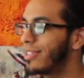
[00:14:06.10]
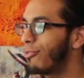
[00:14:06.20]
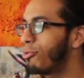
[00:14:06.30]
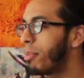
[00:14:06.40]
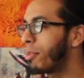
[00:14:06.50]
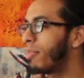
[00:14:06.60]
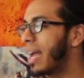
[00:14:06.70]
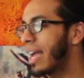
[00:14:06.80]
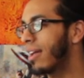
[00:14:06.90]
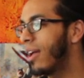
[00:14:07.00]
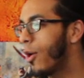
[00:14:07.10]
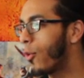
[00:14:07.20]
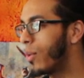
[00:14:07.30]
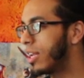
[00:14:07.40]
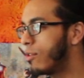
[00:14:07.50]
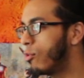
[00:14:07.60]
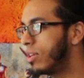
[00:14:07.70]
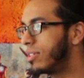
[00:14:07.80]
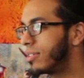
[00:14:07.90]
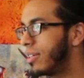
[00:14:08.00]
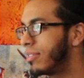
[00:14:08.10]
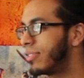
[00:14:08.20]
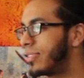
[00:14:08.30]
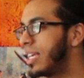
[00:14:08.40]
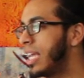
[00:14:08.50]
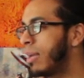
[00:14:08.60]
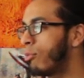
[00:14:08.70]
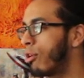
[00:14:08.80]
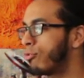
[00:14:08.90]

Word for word: if you remember back when it was the team